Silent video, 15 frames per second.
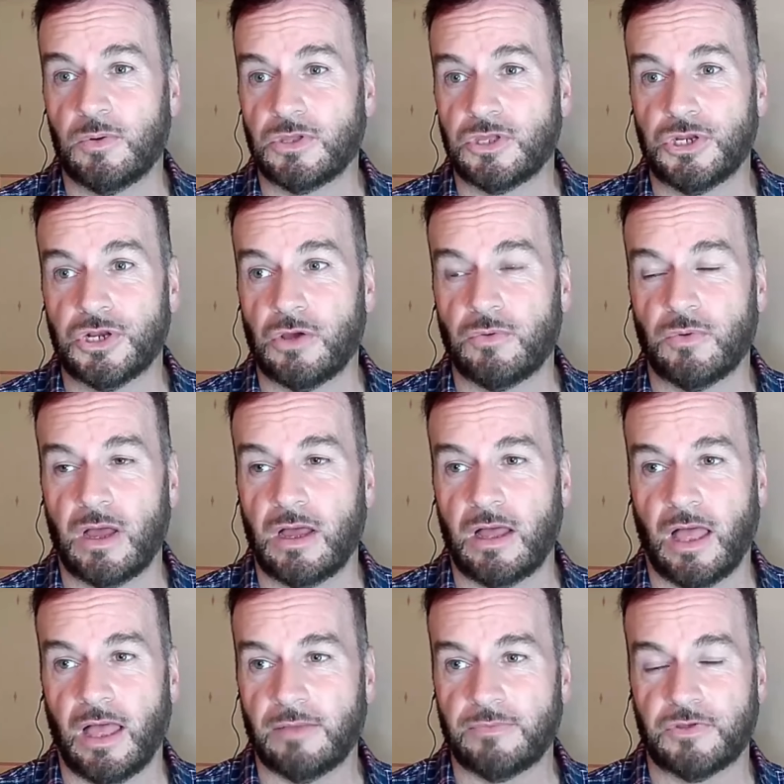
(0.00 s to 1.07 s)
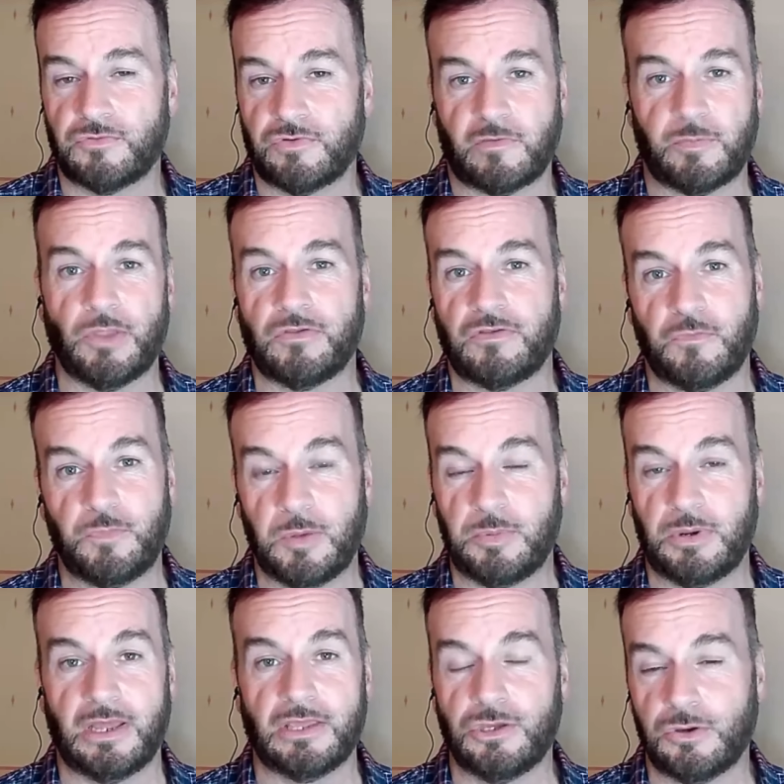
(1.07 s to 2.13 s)
You know, the response of
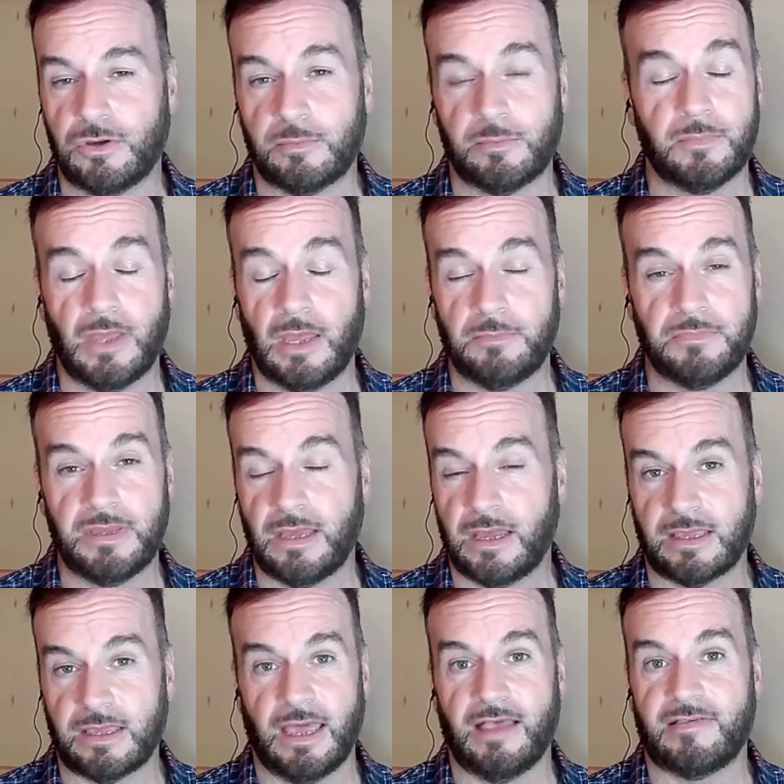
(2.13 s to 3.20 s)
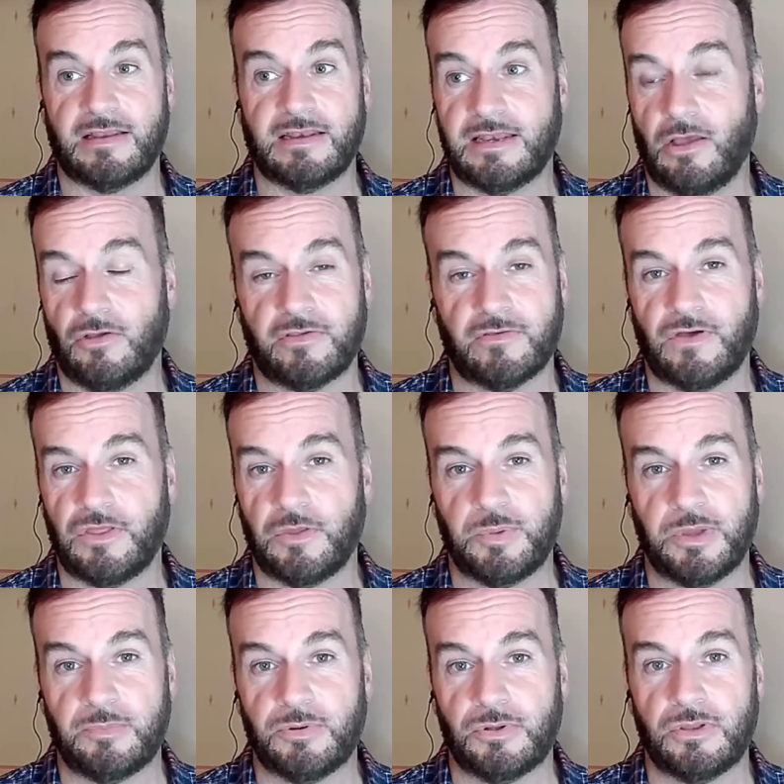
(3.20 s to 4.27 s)
people like you and me, I guess, and lots of other
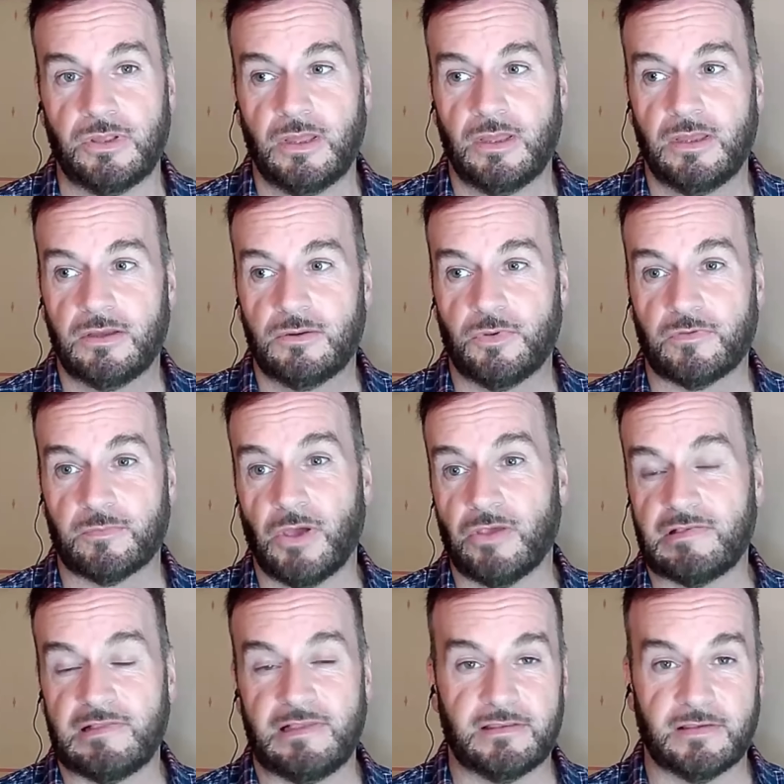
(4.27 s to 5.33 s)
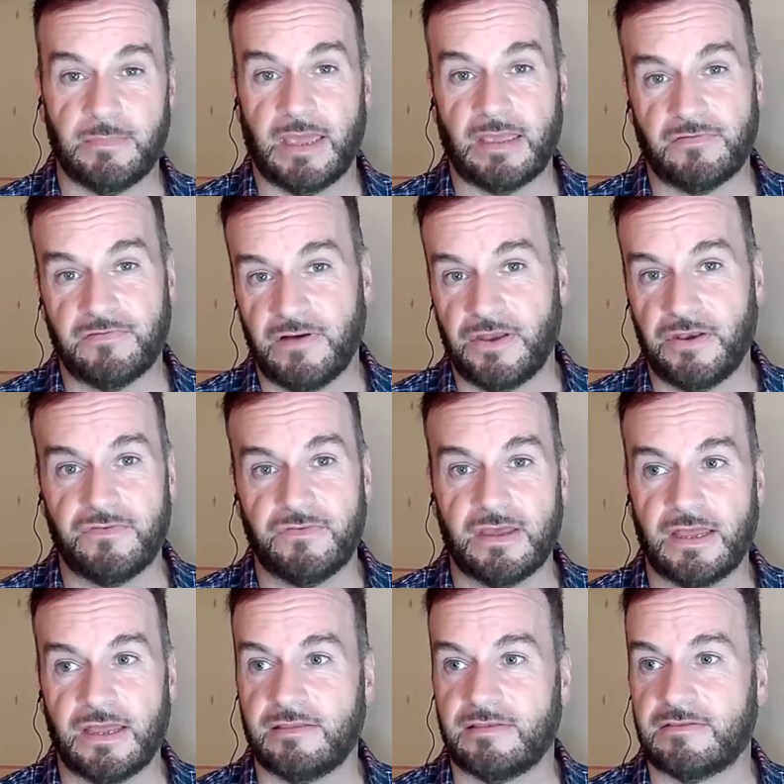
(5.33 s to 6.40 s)
people, was mostly to make fun of
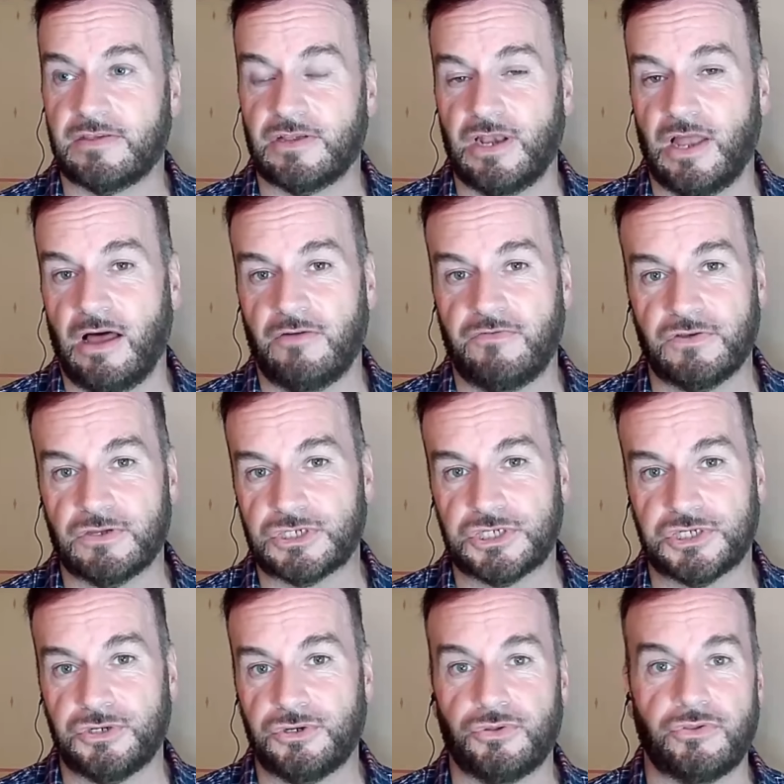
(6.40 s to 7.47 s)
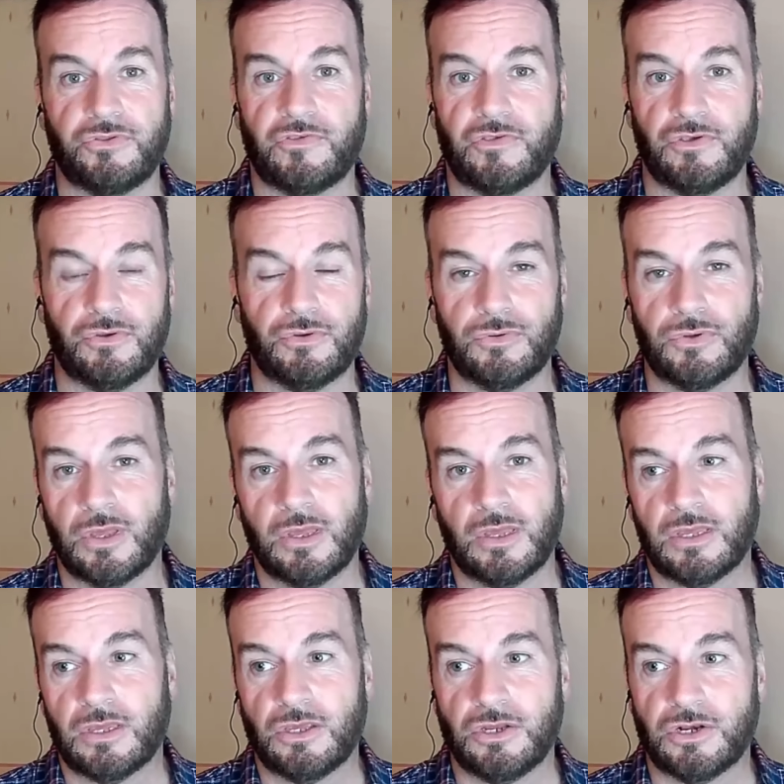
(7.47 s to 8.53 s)
it and to laugh at students who,
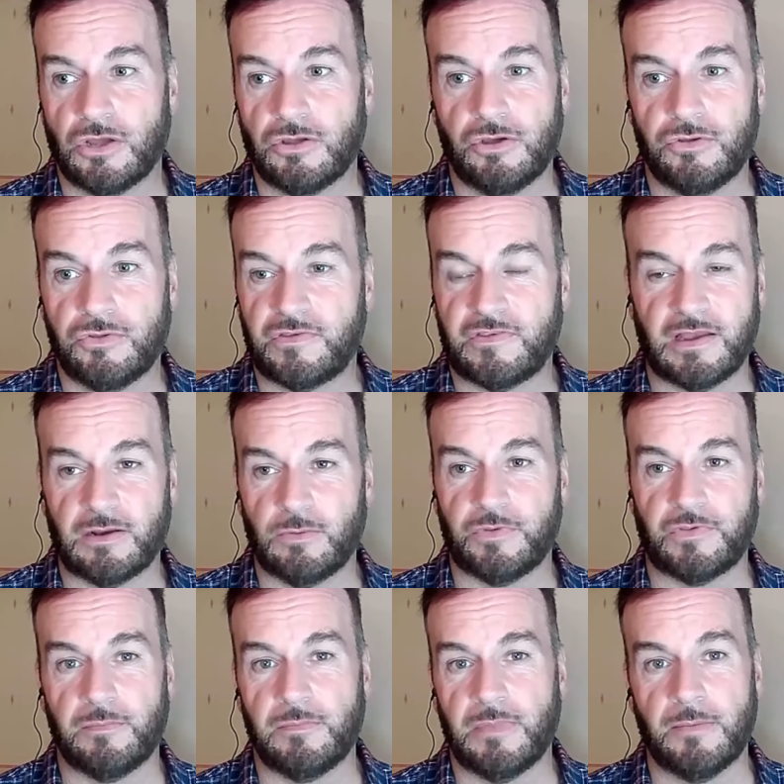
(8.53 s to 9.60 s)
you know, who said it was a